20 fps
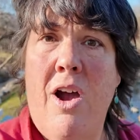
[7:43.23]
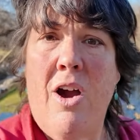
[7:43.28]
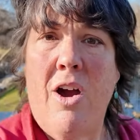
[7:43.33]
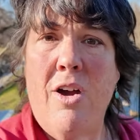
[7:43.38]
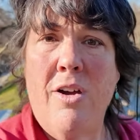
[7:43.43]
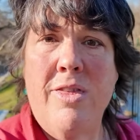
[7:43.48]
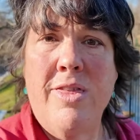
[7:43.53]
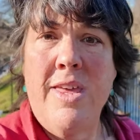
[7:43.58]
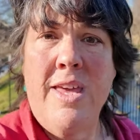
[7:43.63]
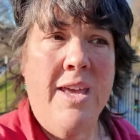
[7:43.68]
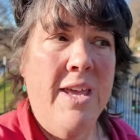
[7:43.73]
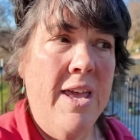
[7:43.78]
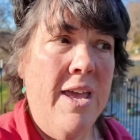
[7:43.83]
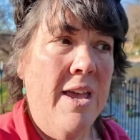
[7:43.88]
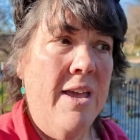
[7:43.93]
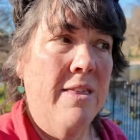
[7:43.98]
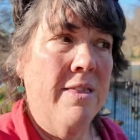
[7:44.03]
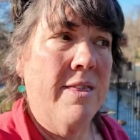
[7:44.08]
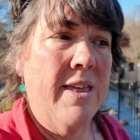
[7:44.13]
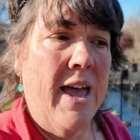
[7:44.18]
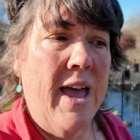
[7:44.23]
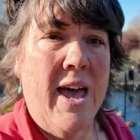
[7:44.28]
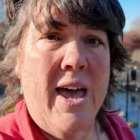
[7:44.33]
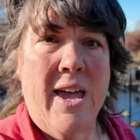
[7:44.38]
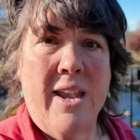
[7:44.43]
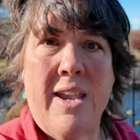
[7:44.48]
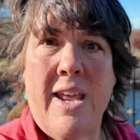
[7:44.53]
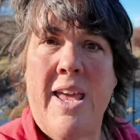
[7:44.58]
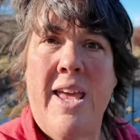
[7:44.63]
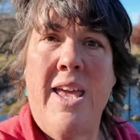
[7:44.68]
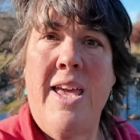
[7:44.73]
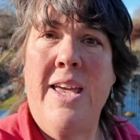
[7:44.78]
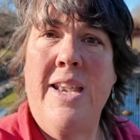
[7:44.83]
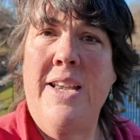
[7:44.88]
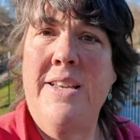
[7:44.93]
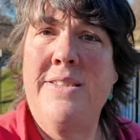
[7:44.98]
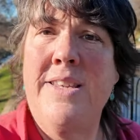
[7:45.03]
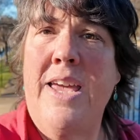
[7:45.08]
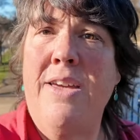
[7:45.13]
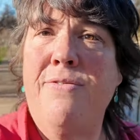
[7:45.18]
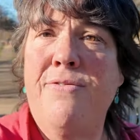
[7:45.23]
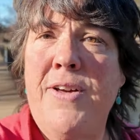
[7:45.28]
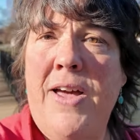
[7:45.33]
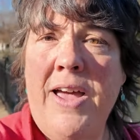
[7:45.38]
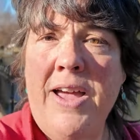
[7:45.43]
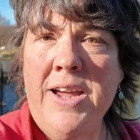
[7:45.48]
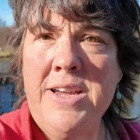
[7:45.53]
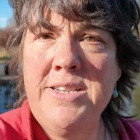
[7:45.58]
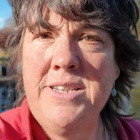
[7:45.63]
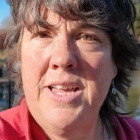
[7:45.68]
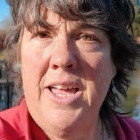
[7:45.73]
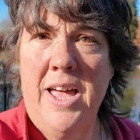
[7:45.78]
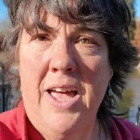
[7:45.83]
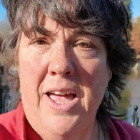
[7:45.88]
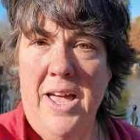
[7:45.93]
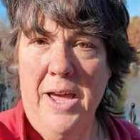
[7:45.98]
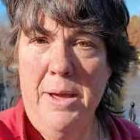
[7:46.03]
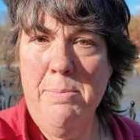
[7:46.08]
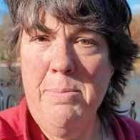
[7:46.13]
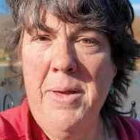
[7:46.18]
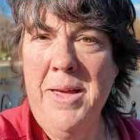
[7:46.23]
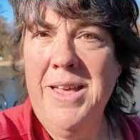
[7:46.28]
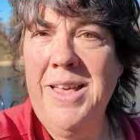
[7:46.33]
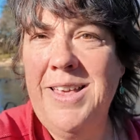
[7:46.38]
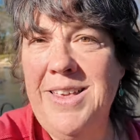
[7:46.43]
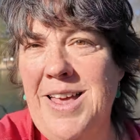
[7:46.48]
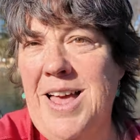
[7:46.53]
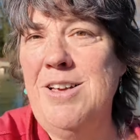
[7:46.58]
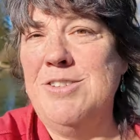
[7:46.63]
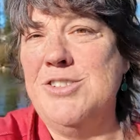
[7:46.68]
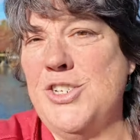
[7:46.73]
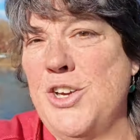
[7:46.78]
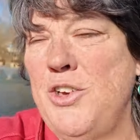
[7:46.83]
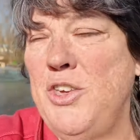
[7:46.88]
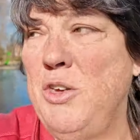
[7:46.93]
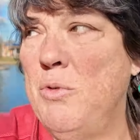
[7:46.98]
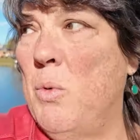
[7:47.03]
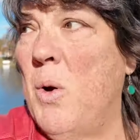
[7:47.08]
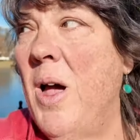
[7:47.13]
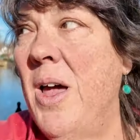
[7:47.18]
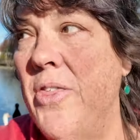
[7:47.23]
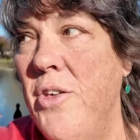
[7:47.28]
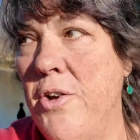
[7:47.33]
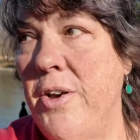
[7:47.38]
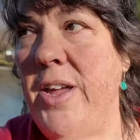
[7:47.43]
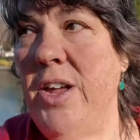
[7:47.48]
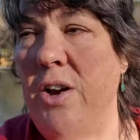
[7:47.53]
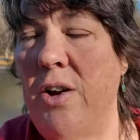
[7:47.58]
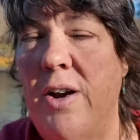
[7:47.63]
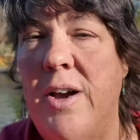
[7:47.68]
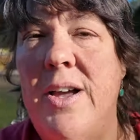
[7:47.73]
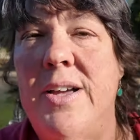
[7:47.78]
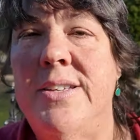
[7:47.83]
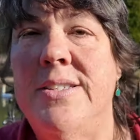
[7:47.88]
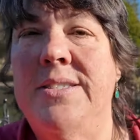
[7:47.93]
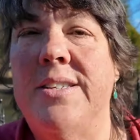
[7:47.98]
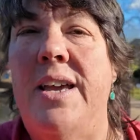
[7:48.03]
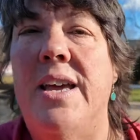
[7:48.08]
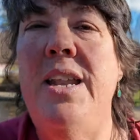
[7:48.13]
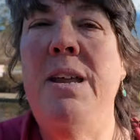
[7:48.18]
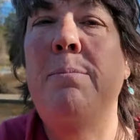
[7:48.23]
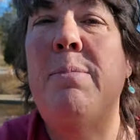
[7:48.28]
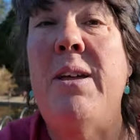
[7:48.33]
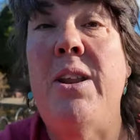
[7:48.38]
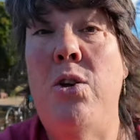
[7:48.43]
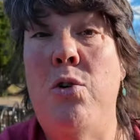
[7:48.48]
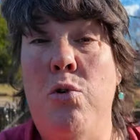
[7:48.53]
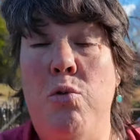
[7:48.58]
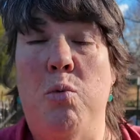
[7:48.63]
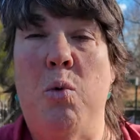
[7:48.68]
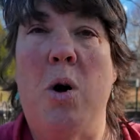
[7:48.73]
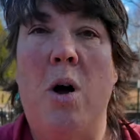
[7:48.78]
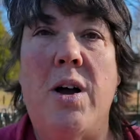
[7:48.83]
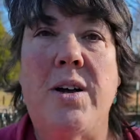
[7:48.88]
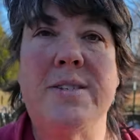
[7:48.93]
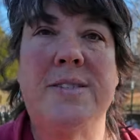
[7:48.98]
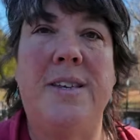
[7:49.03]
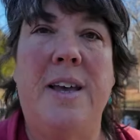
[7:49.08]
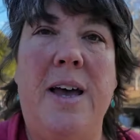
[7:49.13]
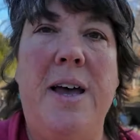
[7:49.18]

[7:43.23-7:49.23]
are thinking that it is a fine time. I'll show you why they're here, because anybody who walks